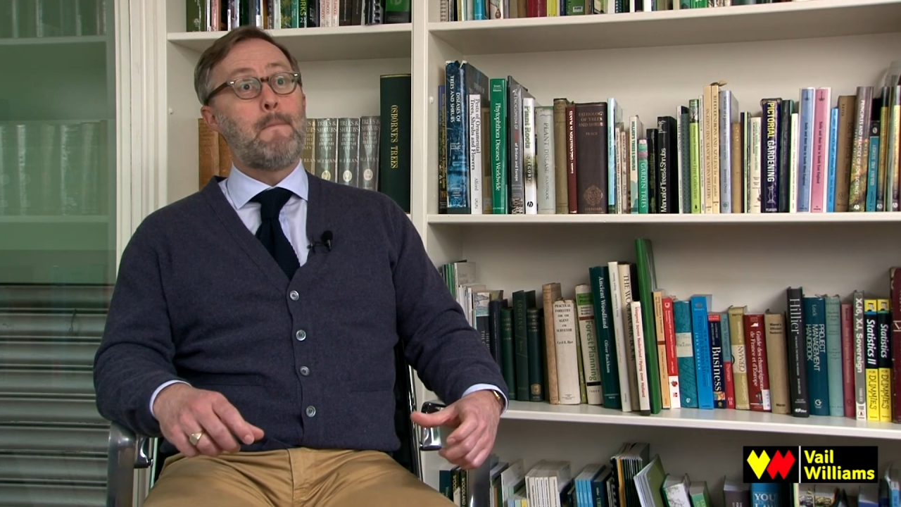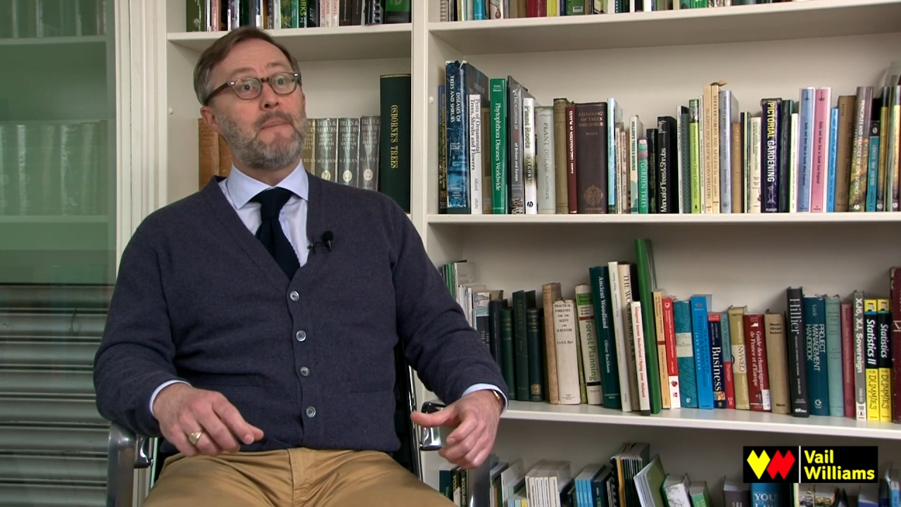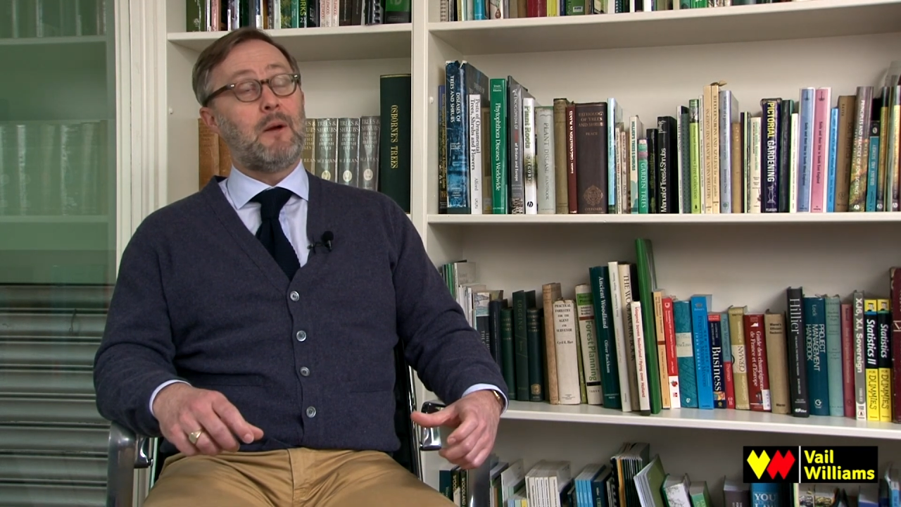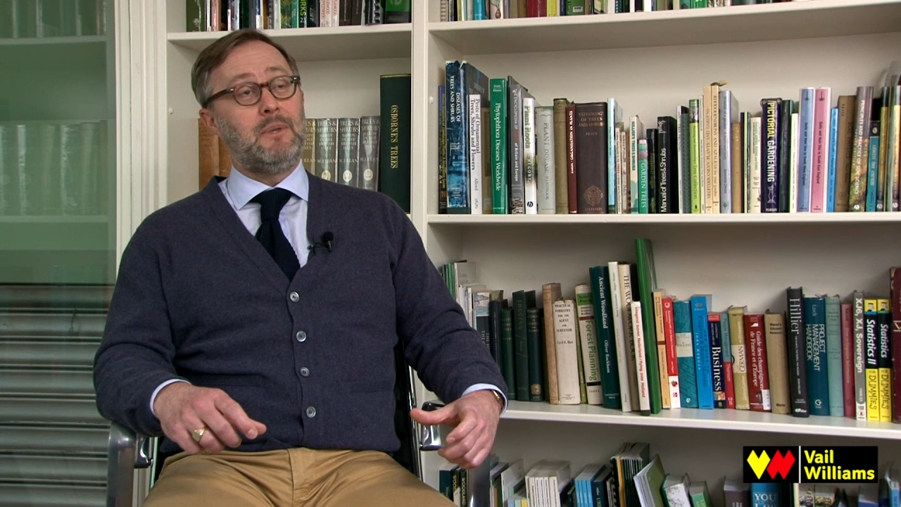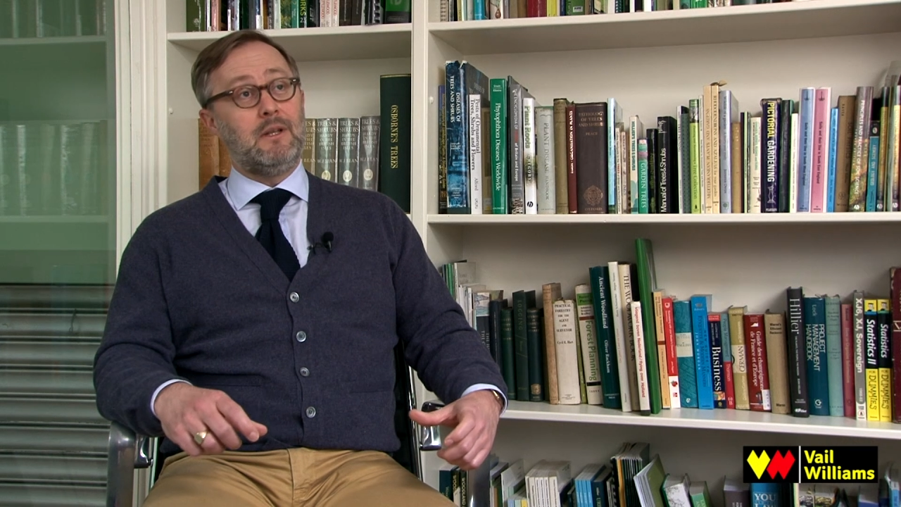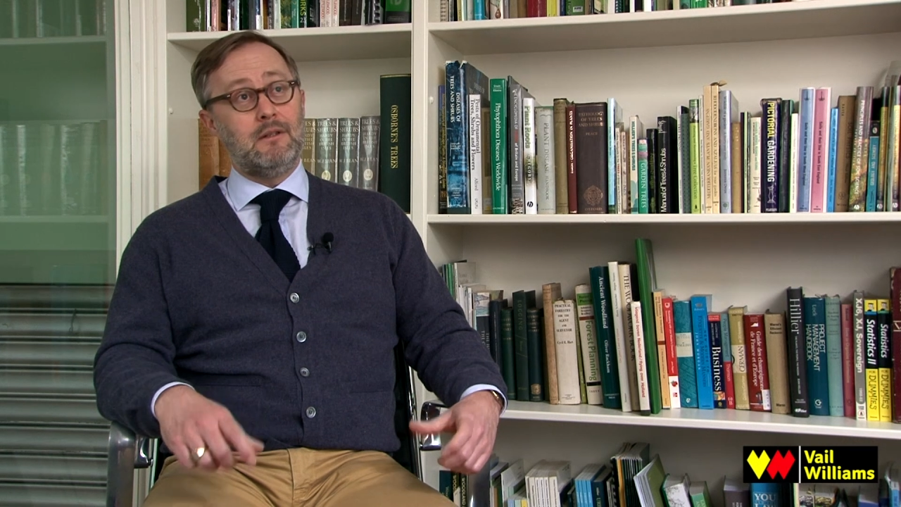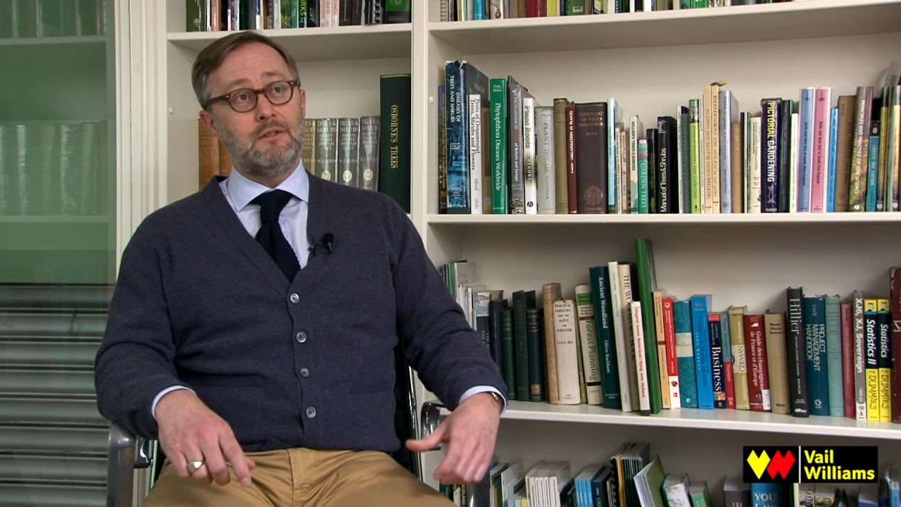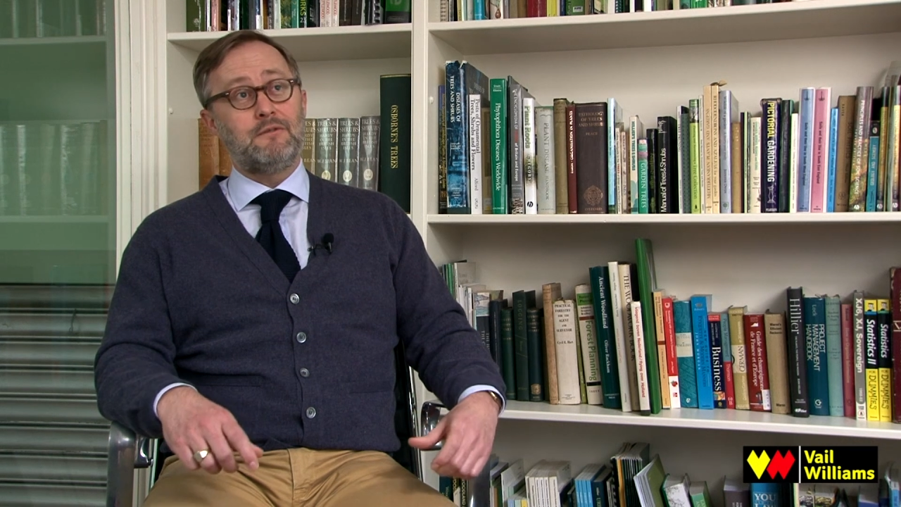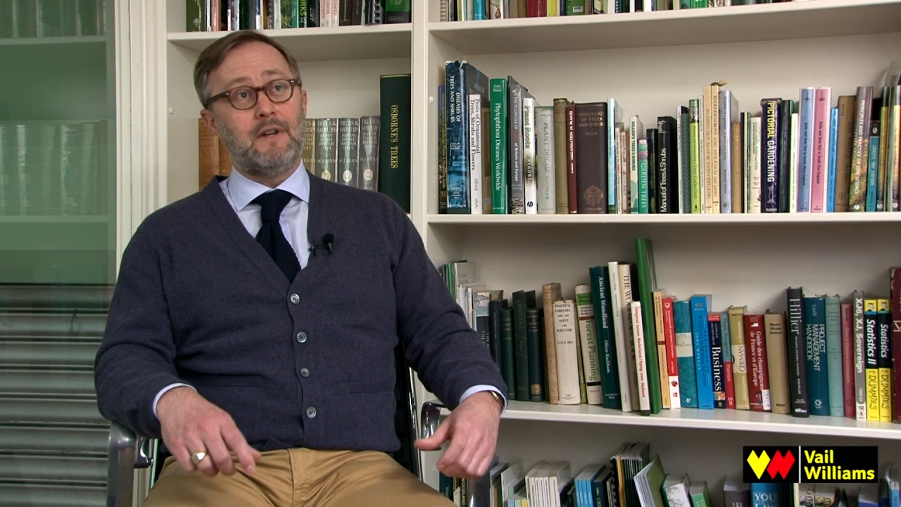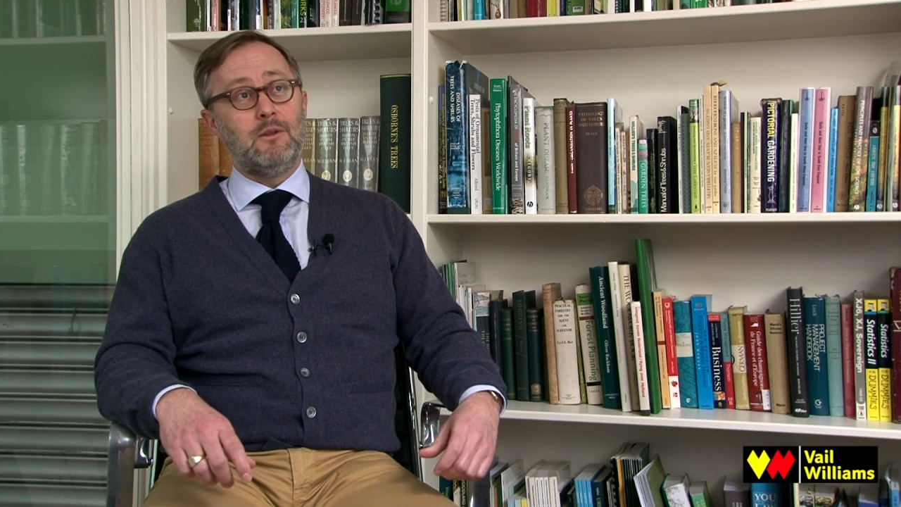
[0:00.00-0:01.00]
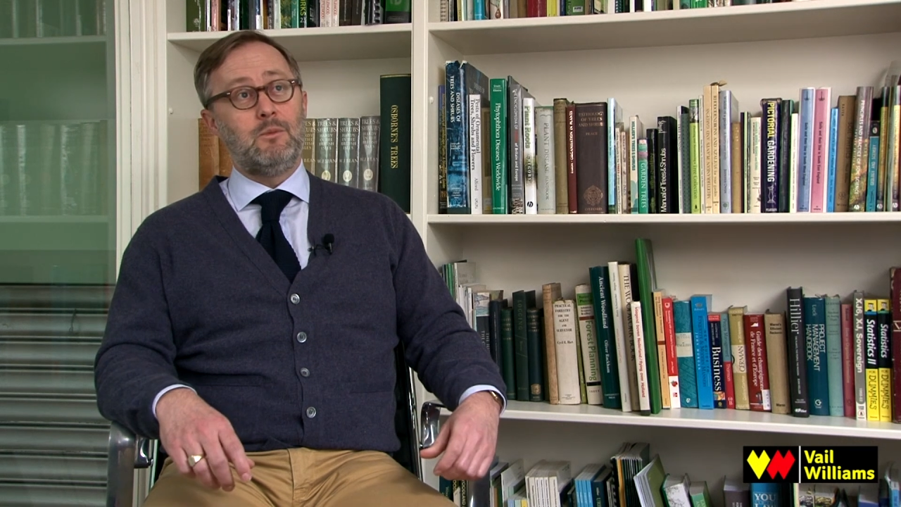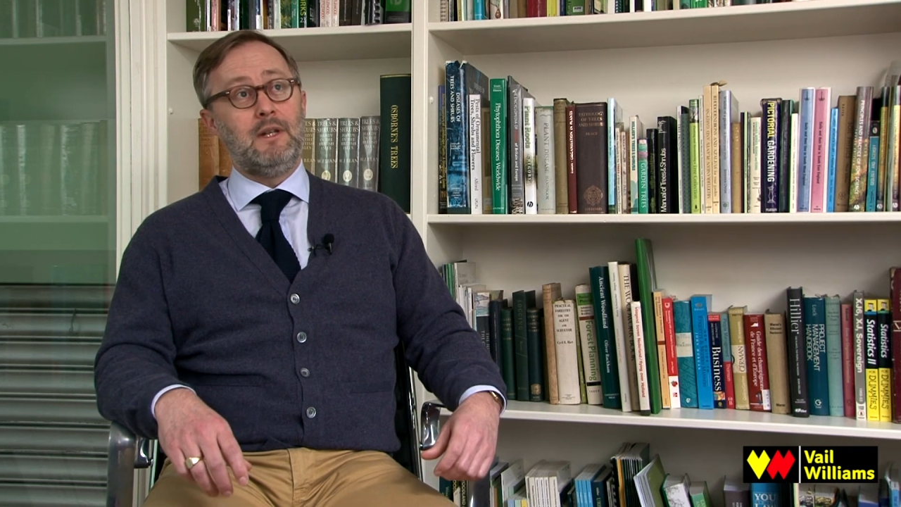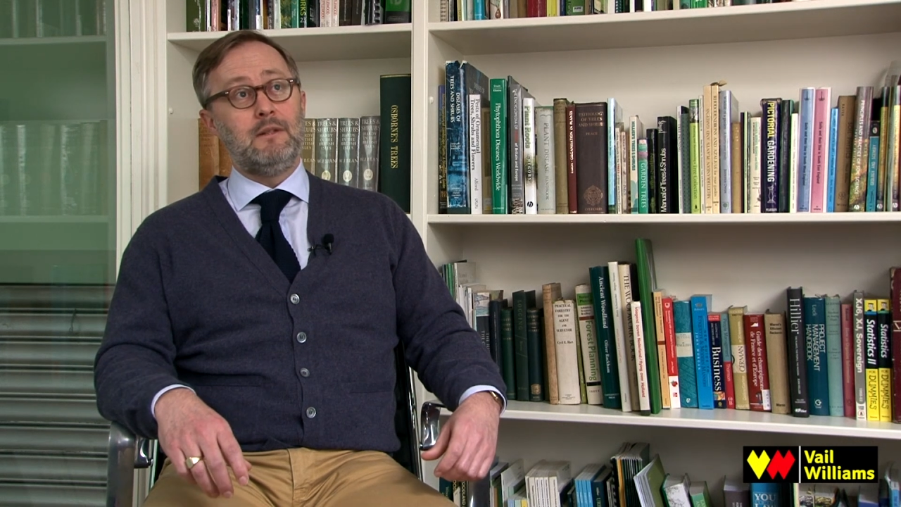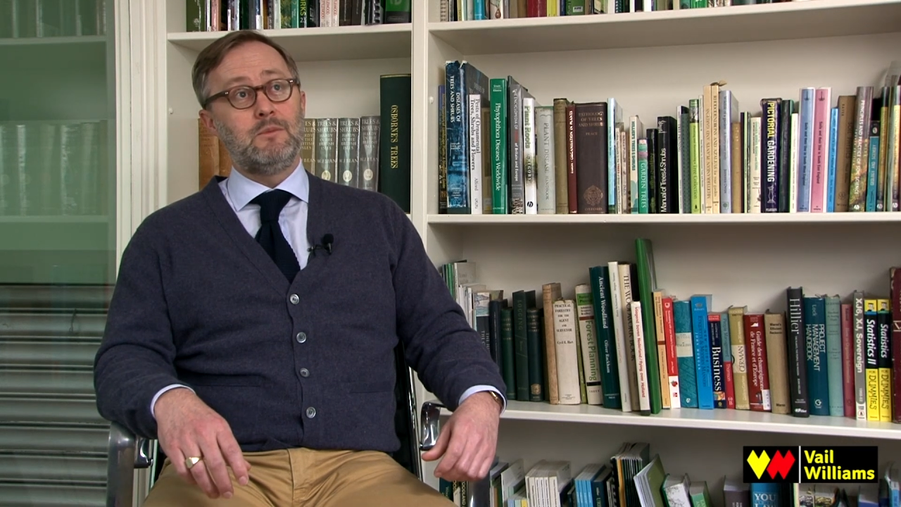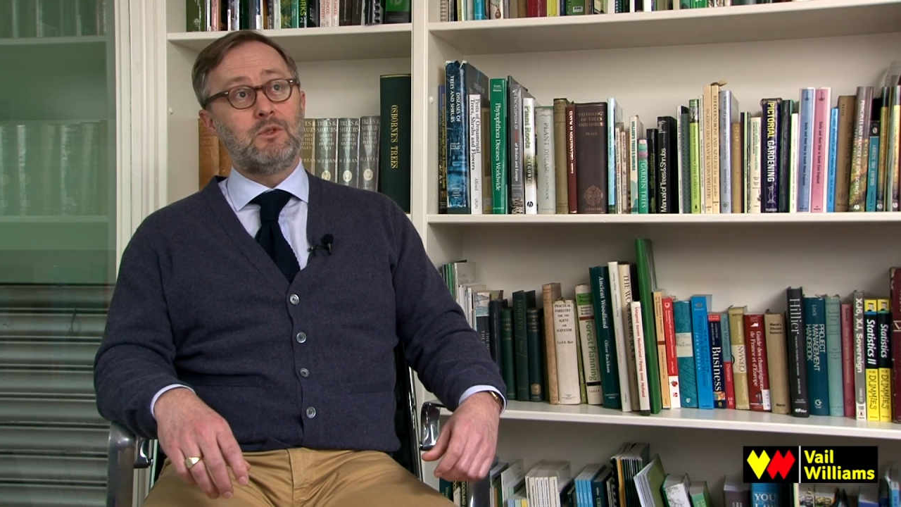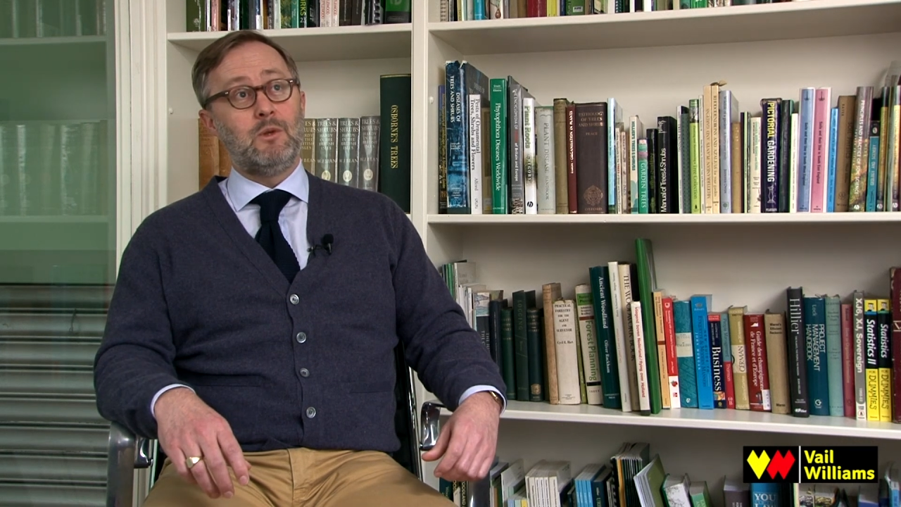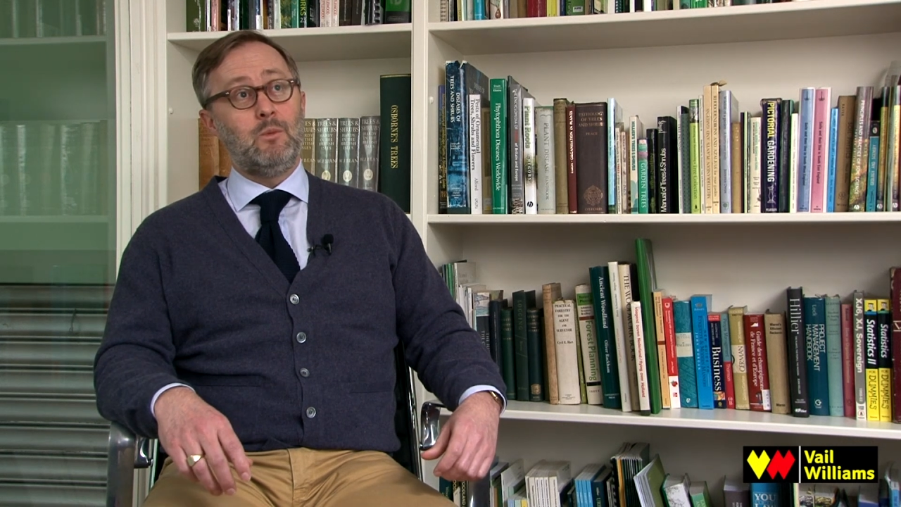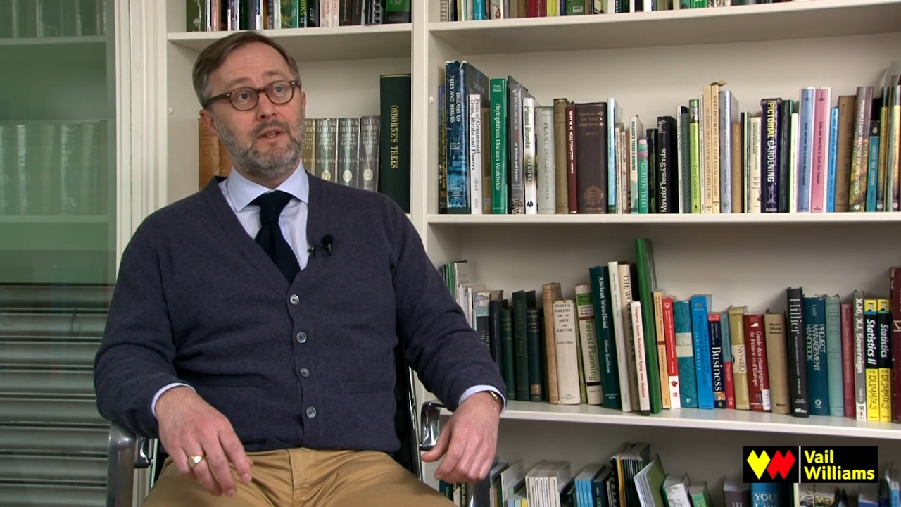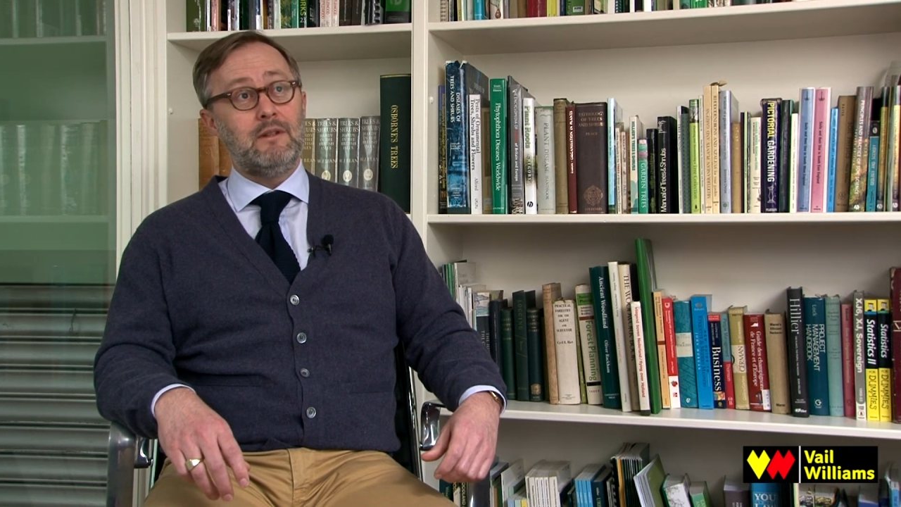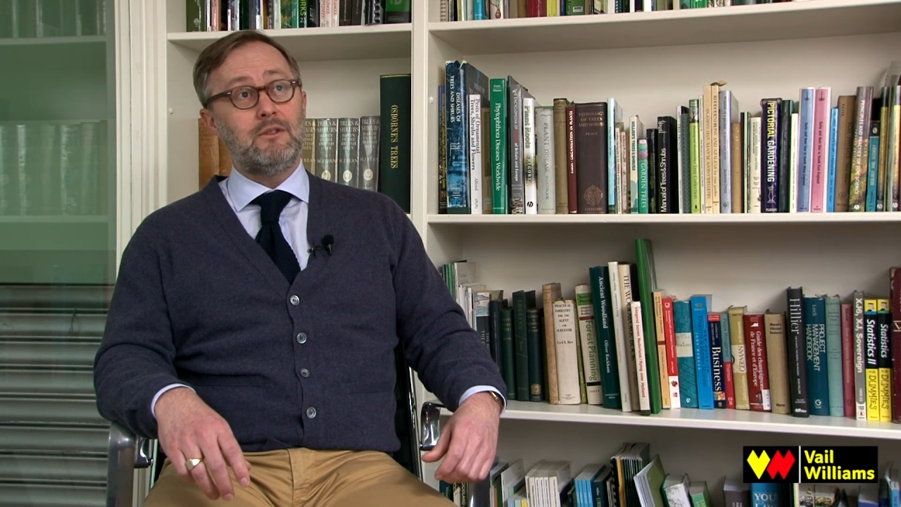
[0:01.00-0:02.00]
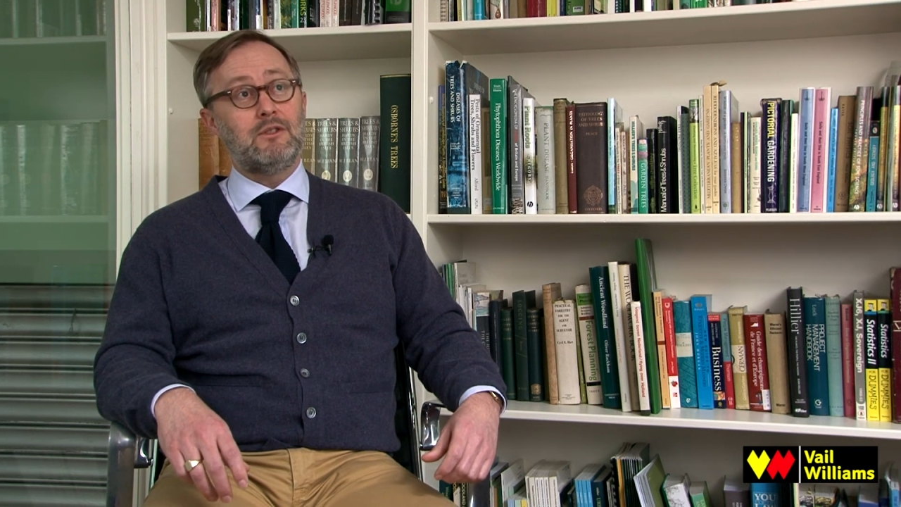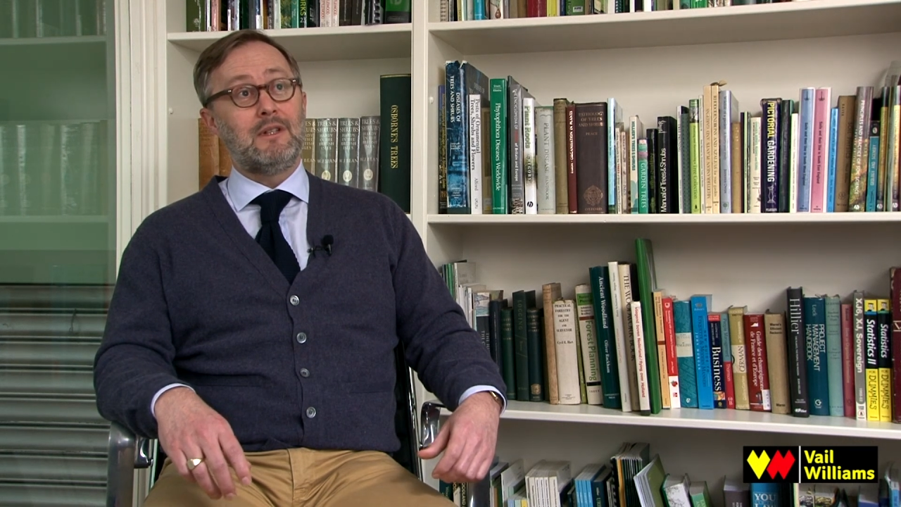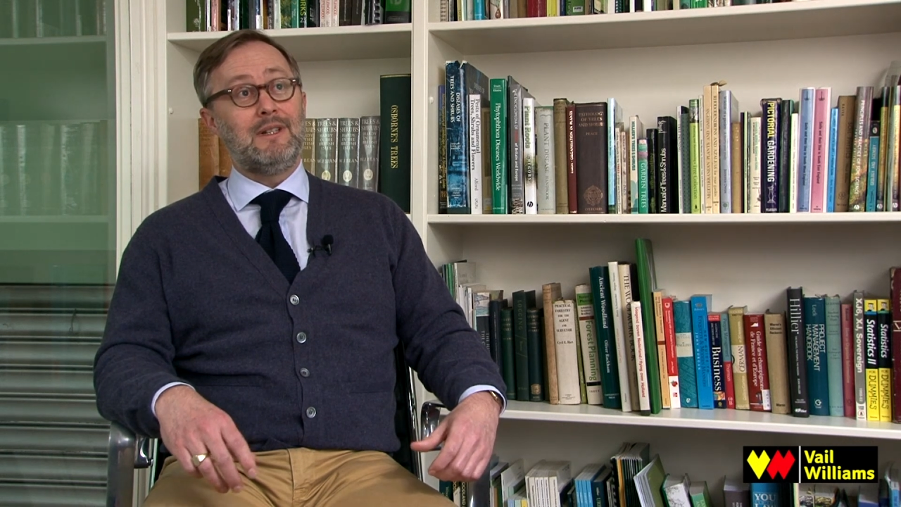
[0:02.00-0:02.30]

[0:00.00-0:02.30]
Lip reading: But because Vail Williams were with us,